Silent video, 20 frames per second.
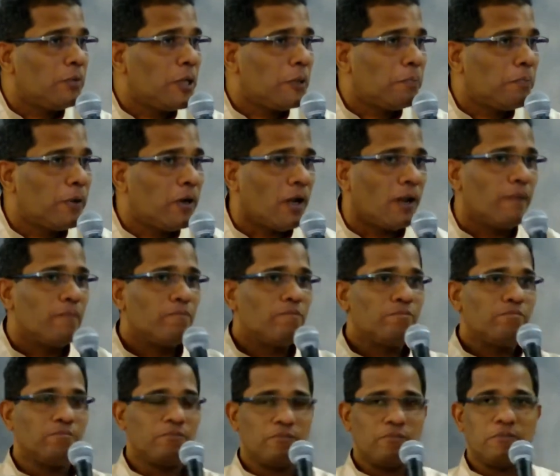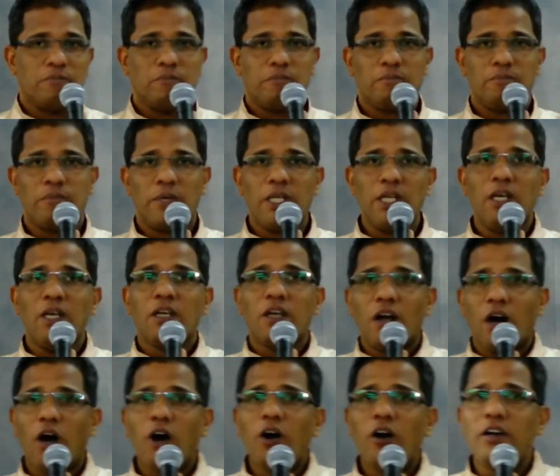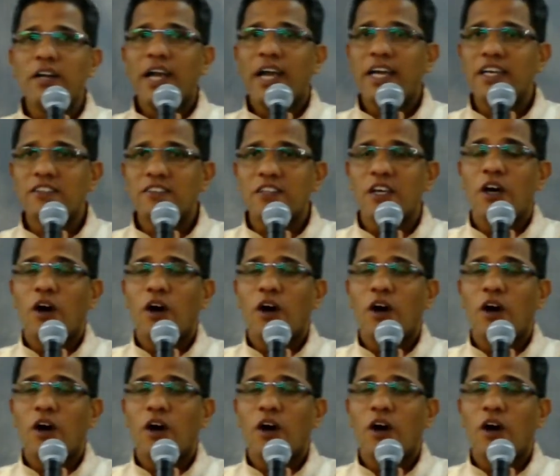people. And God has